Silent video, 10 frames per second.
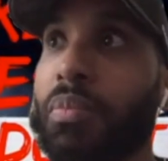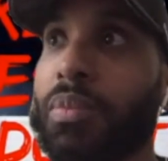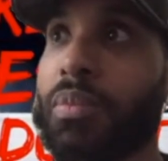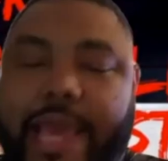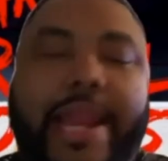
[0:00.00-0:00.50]

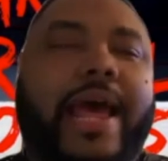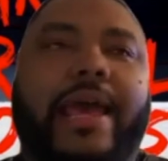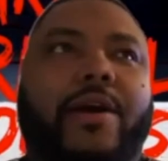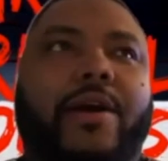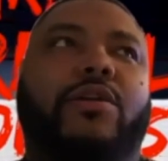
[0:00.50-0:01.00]
I and, I, and
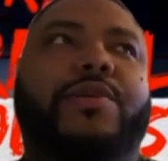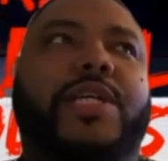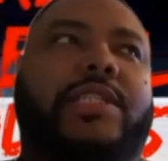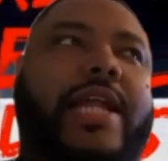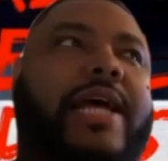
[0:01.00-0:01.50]
the only
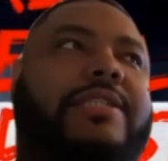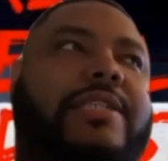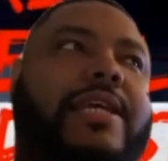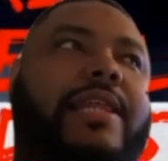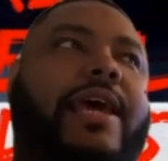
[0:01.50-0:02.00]
reason I
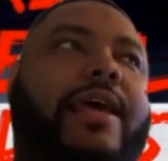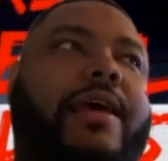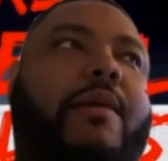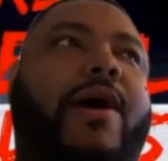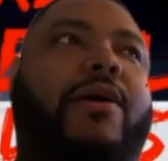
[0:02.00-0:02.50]
say that
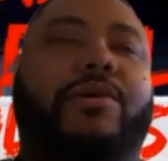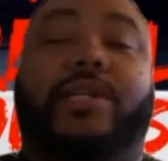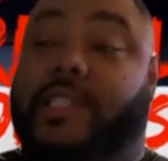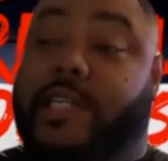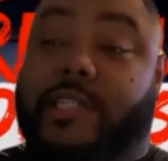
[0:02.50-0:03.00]
about
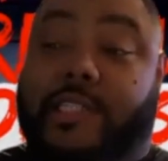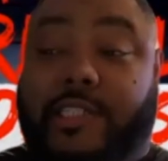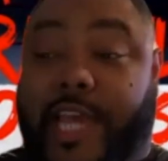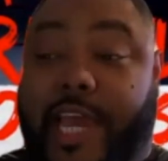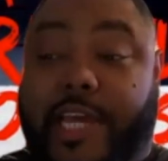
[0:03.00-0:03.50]
Christian is because
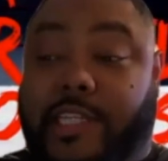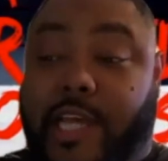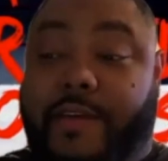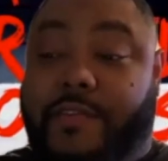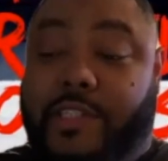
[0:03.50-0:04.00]
Edge,
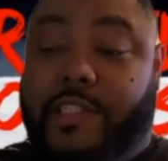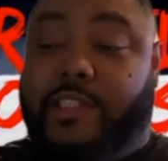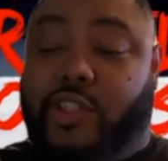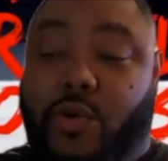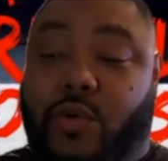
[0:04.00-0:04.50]
obviously.
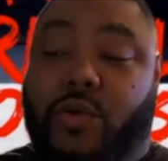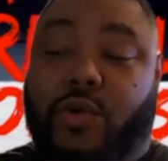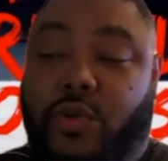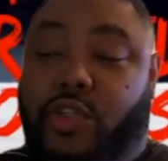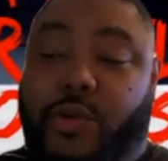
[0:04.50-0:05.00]
So
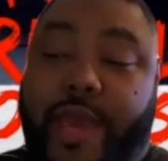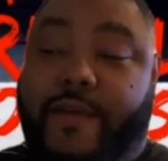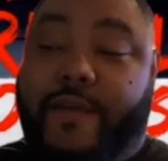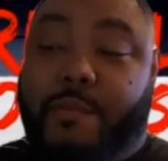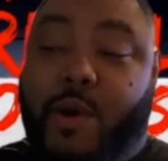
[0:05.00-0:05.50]
you have
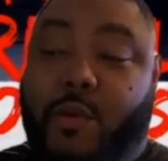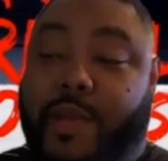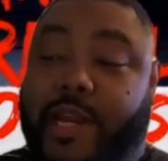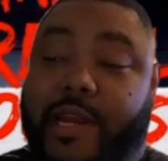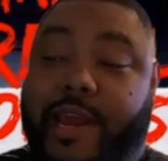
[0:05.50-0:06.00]
mm-hmm. a
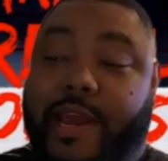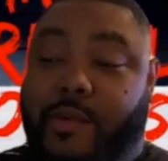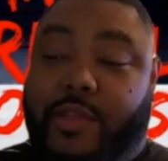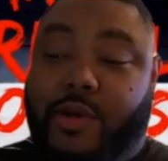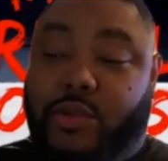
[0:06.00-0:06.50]
moment in there
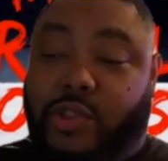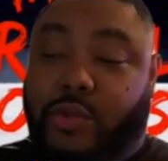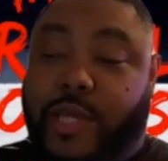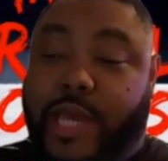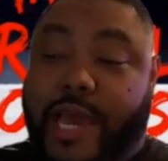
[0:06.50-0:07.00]
with those two
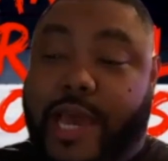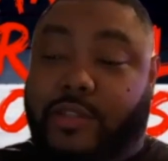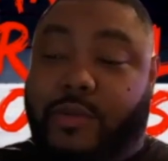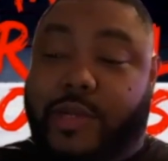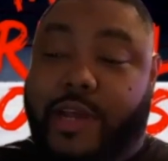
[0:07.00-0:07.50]
guys or
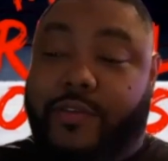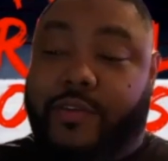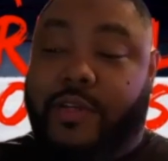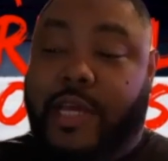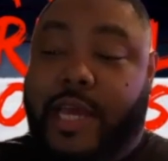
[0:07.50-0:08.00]
whatever.
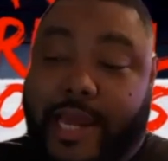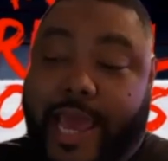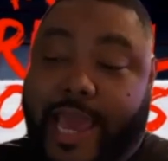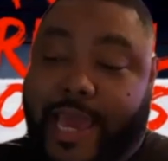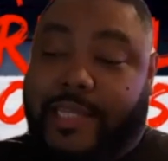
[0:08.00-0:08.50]
And
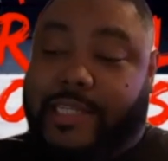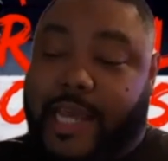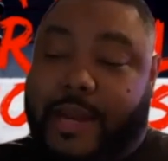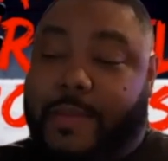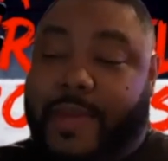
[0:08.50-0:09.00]
Edge,
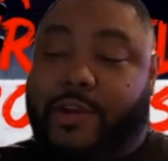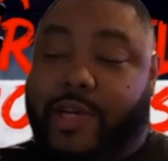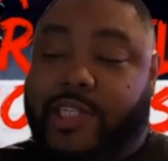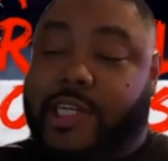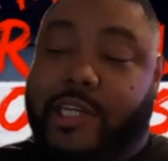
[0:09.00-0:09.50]
and I mean
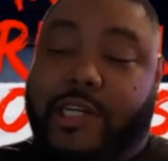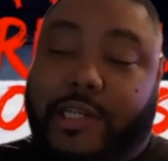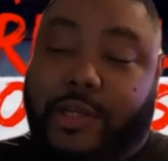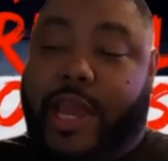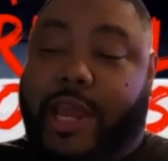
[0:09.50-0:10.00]
Christian
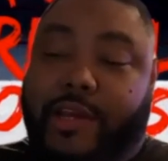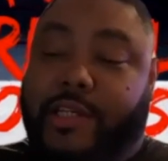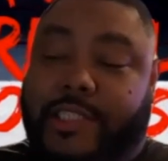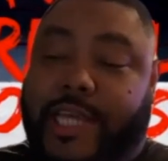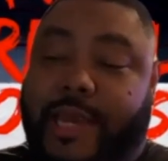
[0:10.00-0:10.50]
looked in
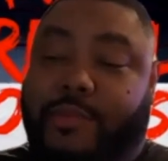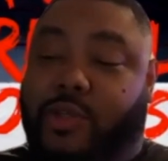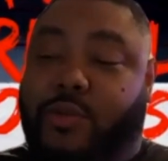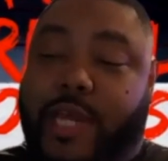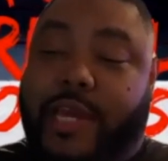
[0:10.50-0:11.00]
good shape
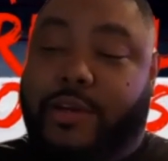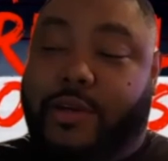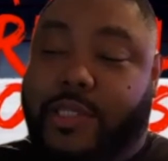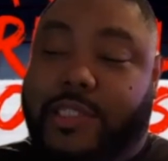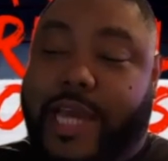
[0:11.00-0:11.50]
too. Like you know
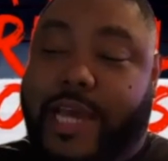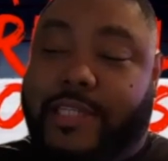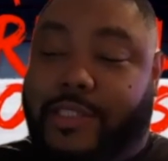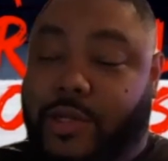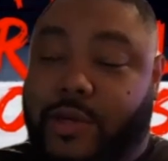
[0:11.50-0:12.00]
these guys,
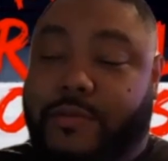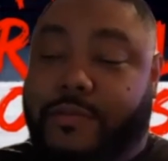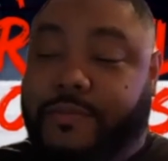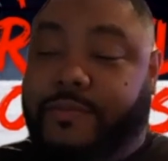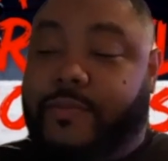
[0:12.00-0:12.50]
you know,
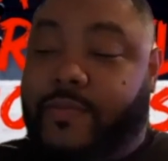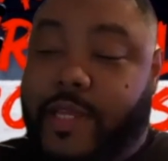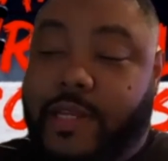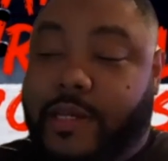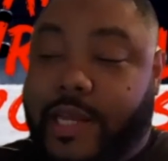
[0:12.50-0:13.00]
they
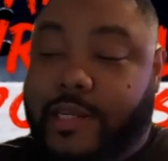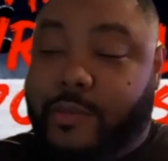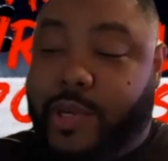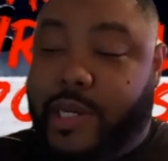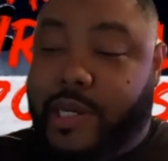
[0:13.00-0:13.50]
look they look
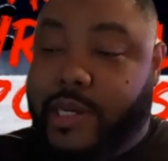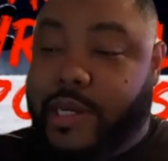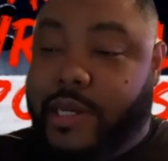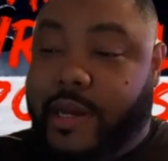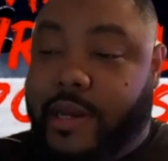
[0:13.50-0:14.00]
pretty
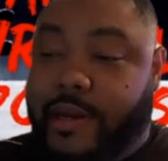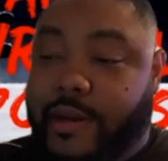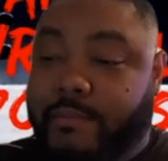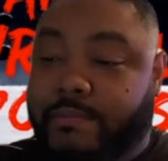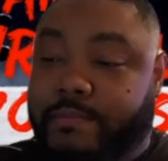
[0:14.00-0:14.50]
good.
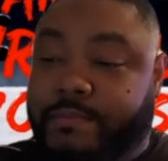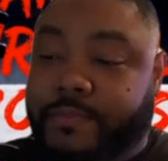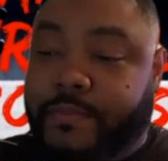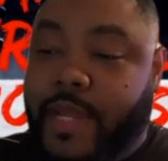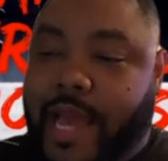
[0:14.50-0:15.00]
Um,
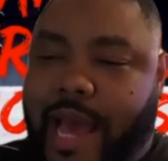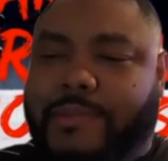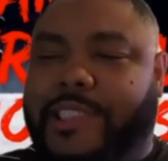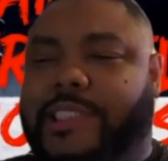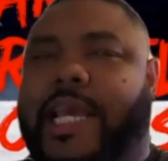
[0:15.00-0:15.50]
I'm
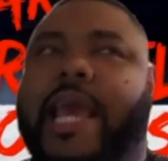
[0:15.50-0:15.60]
just,